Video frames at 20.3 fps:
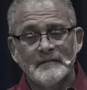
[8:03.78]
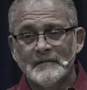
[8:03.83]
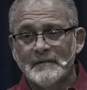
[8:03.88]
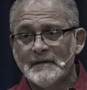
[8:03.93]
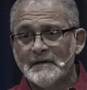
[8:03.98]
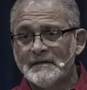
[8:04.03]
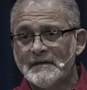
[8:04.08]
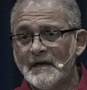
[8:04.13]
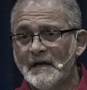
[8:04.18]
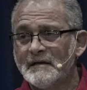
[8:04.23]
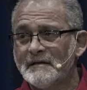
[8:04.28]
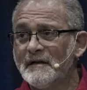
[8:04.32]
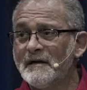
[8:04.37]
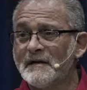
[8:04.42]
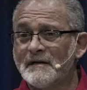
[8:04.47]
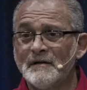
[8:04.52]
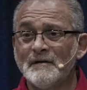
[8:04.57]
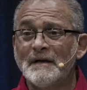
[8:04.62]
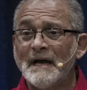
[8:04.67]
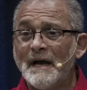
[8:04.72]
He says,
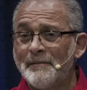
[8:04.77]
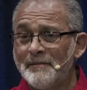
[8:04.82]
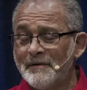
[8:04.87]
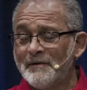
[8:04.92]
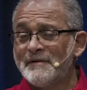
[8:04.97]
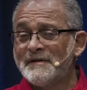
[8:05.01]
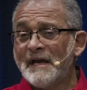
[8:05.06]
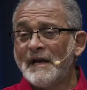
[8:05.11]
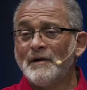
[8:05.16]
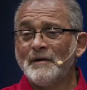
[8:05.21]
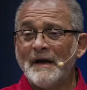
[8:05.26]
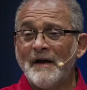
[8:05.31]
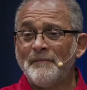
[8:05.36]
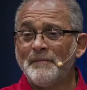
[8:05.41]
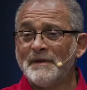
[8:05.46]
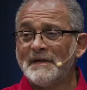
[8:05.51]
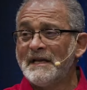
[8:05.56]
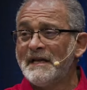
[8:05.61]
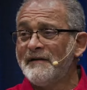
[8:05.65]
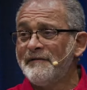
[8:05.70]
look, you say you have
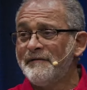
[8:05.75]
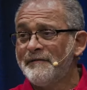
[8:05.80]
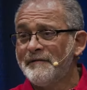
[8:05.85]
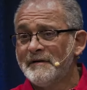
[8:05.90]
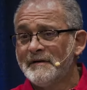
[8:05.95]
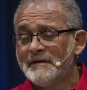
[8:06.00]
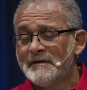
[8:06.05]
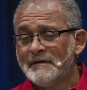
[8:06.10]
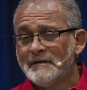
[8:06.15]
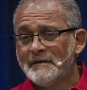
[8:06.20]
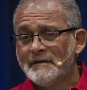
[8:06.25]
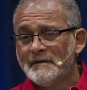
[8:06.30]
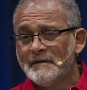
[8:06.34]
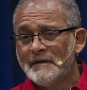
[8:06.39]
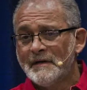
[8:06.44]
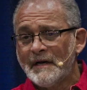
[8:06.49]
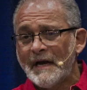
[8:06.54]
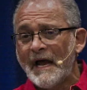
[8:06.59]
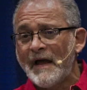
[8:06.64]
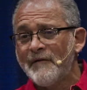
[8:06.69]
belief,
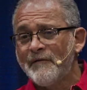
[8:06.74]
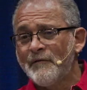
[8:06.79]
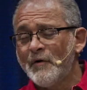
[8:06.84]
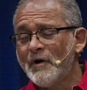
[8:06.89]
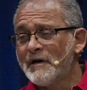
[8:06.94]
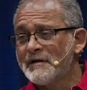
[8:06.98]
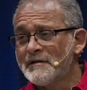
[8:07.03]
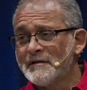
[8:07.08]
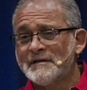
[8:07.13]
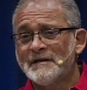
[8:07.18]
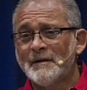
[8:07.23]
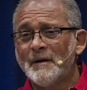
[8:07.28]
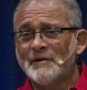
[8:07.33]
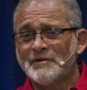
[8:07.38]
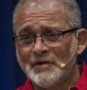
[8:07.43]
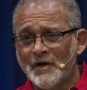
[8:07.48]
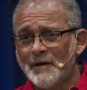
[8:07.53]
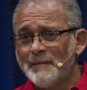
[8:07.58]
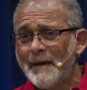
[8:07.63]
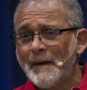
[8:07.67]
and I have works. I say, I'll
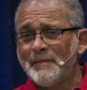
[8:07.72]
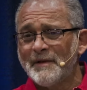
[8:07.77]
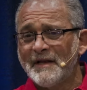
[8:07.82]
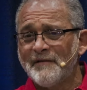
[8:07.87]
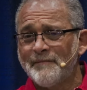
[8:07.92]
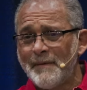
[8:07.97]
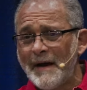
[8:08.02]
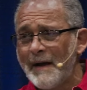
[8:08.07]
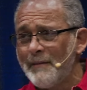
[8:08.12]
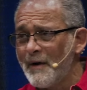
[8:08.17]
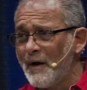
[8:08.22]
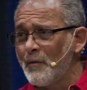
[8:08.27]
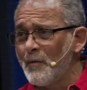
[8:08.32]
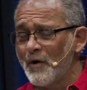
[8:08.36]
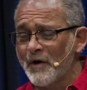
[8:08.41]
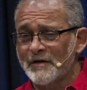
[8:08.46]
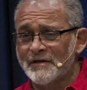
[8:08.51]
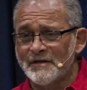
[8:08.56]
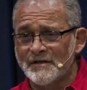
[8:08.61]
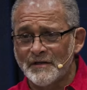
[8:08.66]
show you my belief by my
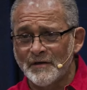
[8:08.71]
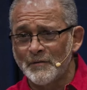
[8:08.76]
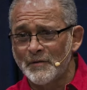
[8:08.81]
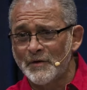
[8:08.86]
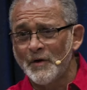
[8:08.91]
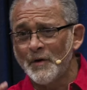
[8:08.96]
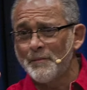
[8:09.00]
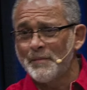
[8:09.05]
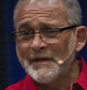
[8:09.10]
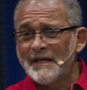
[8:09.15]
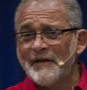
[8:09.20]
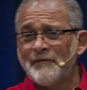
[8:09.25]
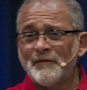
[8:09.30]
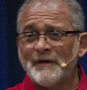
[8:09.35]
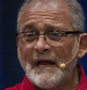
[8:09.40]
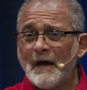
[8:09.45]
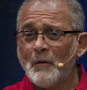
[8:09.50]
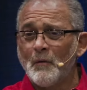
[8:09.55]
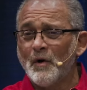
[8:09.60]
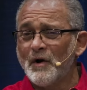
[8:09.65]
works. He says, your belief
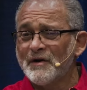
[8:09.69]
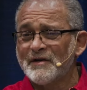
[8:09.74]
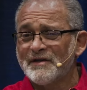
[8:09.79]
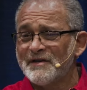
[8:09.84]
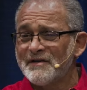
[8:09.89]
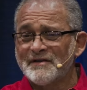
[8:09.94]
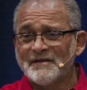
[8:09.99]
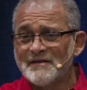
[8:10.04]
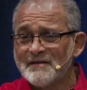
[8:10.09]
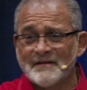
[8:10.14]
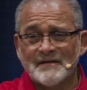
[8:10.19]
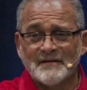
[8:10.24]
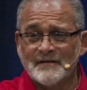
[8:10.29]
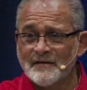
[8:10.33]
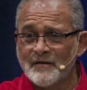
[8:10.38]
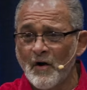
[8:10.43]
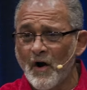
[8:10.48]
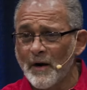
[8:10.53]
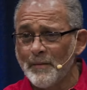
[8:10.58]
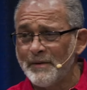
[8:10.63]
without works is
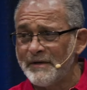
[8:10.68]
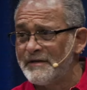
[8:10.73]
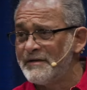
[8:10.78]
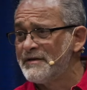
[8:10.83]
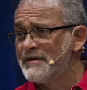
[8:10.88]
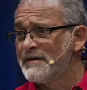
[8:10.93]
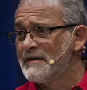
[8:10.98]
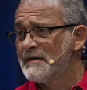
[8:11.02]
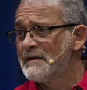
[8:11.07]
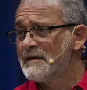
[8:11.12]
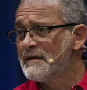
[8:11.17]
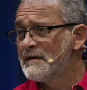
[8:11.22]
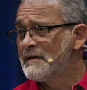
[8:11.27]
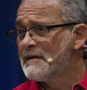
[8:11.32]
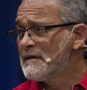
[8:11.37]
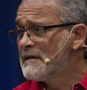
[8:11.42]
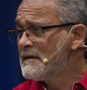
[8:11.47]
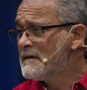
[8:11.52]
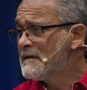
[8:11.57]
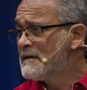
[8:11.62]
garbage.
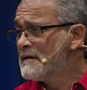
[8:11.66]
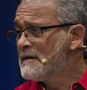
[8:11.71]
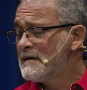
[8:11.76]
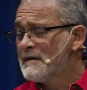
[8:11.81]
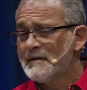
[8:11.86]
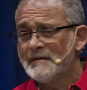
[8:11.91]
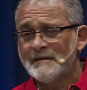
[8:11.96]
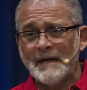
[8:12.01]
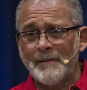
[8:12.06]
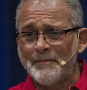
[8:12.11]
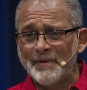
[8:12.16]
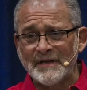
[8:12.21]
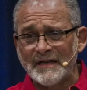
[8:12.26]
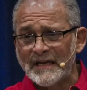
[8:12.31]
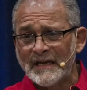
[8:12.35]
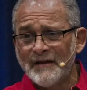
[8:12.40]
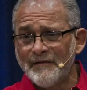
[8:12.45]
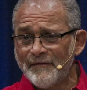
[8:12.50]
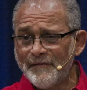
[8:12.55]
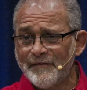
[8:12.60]
It's not
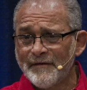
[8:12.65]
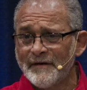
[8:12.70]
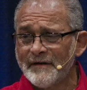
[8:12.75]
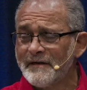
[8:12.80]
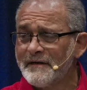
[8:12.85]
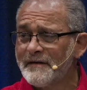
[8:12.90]
belief.